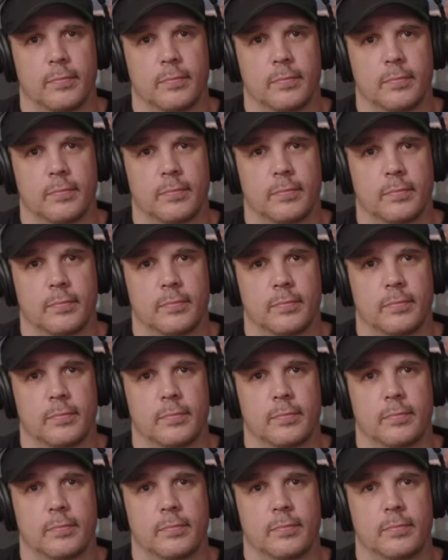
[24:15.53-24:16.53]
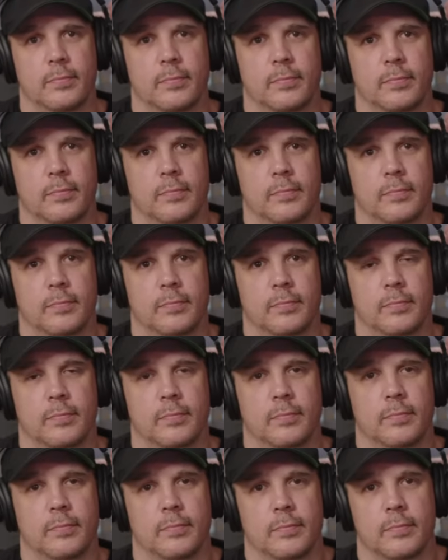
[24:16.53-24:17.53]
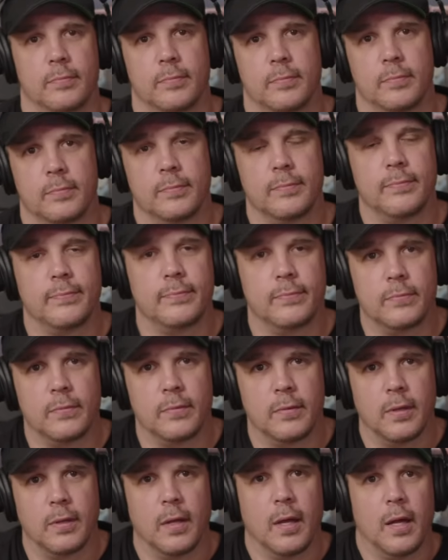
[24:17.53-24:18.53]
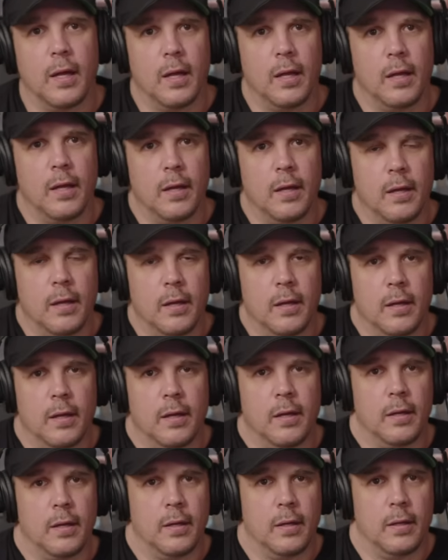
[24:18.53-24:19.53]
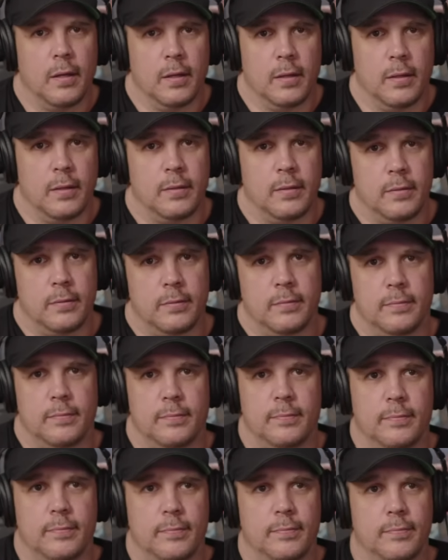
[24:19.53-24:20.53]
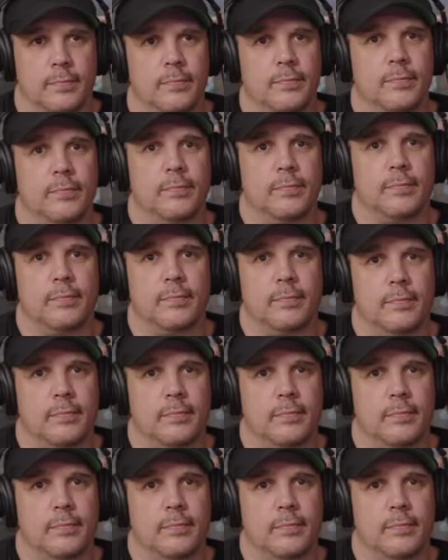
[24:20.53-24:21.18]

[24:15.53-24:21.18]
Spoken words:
This person isn't speaking.